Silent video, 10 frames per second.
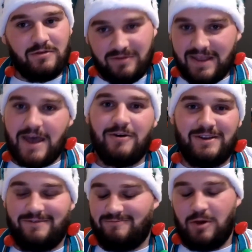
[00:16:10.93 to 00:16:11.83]
down
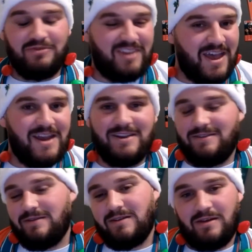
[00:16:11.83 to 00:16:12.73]
and upset,
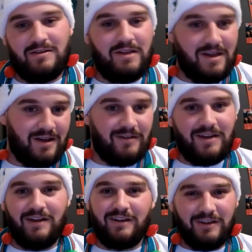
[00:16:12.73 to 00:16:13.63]

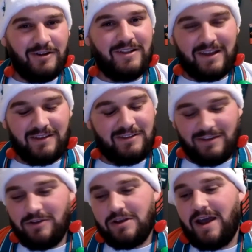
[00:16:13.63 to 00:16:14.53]
and you know, like
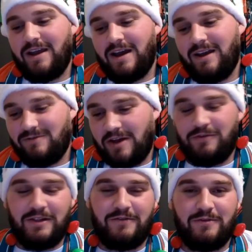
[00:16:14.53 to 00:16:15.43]
I
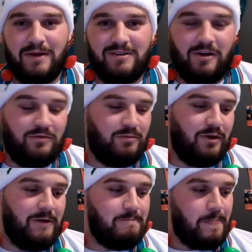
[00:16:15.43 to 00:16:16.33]
feel it for myself.
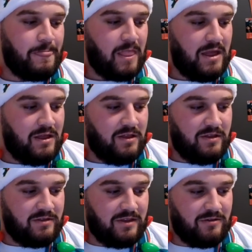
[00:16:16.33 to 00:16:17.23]
But
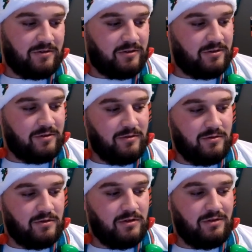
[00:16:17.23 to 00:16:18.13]
this
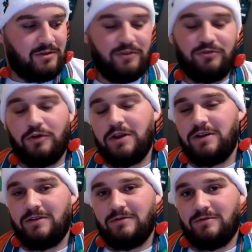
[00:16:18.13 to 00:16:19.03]

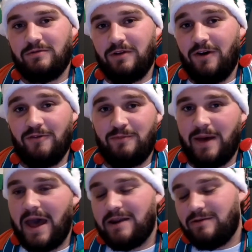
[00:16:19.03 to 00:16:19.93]
run of
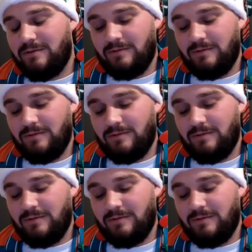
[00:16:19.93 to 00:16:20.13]
bad